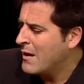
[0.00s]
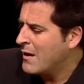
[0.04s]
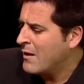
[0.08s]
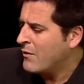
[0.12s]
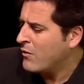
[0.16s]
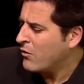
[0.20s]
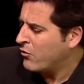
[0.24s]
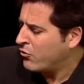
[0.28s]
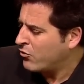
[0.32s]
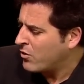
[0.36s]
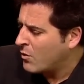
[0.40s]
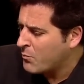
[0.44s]

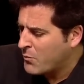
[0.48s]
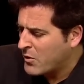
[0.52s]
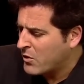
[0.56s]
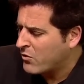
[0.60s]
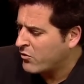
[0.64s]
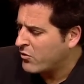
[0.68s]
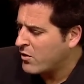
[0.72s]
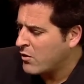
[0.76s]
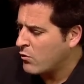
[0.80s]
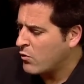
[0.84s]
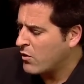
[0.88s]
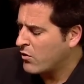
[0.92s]
there's something
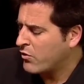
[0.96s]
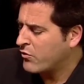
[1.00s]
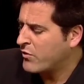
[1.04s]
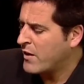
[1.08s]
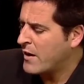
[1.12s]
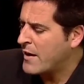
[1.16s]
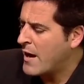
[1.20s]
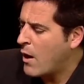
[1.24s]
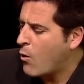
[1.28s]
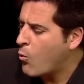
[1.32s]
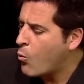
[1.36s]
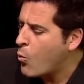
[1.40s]
serious there.
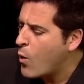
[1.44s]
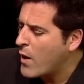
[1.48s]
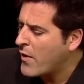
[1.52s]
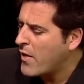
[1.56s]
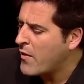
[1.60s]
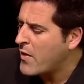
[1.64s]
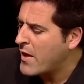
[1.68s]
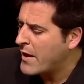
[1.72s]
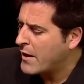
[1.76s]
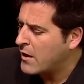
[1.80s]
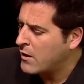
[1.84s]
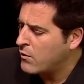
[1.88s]
Now, whether
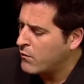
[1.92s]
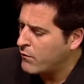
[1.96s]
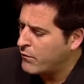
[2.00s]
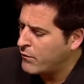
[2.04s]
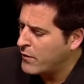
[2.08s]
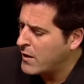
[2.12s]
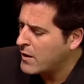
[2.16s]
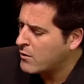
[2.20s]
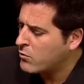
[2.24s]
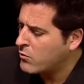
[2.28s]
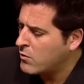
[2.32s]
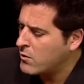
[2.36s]
they
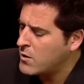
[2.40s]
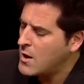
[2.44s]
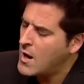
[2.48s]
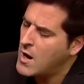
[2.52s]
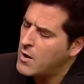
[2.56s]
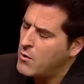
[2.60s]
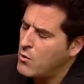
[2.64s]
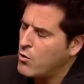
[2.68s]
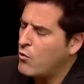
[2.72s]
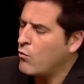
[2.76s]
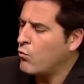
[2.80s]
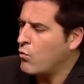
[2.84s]
convict or
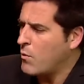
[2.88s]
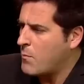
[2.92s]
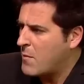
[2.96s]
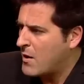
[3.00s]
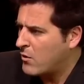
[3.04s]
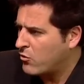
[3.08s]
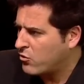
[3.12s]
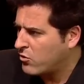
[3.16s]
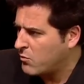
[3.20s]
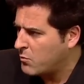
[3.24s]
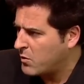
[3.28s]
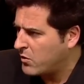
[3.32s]
not
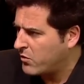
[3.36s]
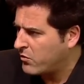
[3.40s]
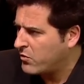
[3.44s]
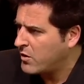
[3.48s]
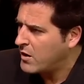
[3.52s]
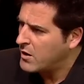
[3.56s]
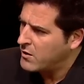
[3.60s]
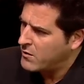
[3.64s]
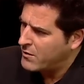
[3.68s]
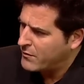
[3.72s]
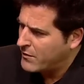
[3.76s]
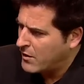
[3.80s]
remains to be
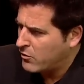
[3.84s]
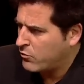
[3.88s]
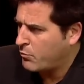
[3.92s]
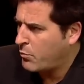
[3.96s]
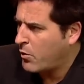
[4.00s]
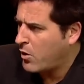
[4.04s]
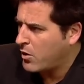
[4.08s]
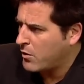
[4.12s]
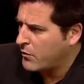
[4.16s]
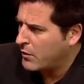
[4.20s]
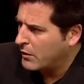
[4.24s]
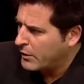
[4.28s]
seen. That's
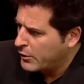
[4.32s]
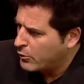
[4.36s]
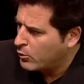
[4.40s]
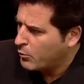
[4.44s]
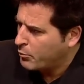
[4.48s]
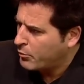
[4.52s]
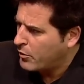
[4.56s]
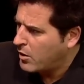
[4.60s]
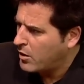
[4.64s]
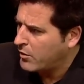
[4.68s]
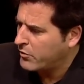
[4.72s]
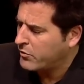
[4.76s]
part of the legal
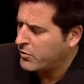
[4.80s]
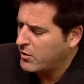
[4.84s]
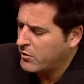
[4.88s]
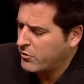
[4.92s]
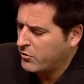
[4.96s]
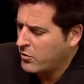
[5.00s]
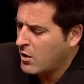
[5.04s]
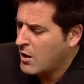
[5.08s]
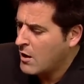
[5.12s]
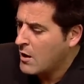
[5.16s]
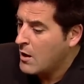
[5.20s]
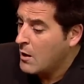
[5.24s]

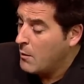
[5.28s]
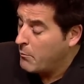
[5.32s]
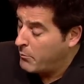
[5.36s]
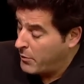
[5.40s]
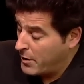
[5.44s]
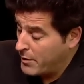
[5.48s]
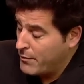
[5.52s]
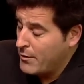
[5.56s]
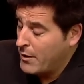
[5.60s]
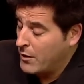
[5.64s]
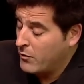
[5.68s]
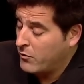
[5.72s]
process.
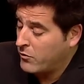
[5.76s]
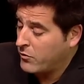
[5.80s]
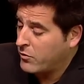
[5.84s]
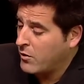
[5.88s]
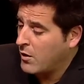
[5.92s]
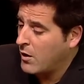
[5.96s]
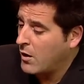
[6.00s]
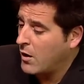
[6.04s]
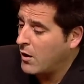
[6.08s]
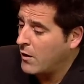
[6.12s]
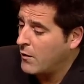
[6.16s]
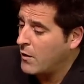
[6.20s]
But it's
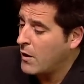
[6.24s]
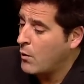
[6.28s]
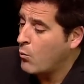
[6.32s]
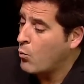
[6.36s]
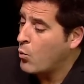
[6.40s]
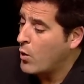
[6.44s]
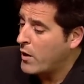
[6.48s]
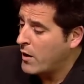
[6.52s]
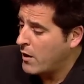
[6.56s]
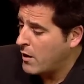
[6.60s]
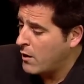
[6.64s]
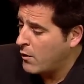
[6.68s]

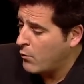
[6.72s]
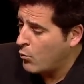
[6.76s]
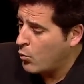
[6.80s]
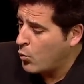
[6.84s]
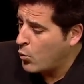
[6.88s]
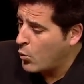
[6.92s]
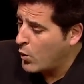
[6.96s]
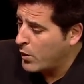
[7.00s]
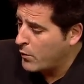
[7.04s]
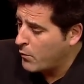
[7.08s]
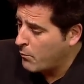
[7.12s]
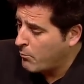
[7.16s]

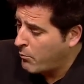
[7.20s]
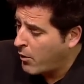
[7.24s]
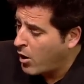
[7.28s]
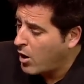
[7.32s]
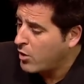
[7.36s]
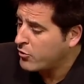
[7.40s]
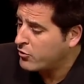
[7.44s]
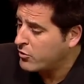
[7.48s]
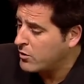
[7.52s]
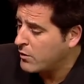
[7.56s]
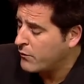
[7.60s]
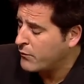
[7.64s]
what
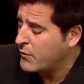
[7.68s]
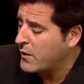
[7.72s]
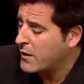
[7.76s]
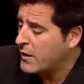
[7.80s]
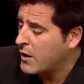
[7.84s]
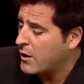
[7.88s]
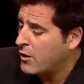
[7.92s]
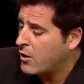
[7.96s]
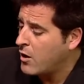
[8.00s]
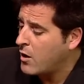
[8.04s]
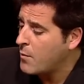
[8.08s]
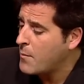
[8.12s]
positive thing
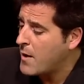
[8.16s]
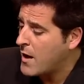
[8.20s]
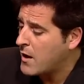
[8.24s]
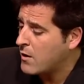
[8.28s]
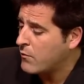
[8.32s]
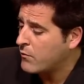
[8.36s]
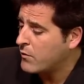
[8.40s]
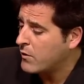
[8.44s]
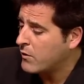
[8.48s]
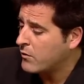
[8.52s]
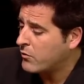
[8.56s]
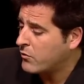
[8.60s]
can come out
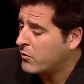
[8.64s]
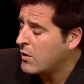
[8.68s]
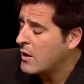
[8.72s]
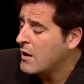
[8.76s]
of this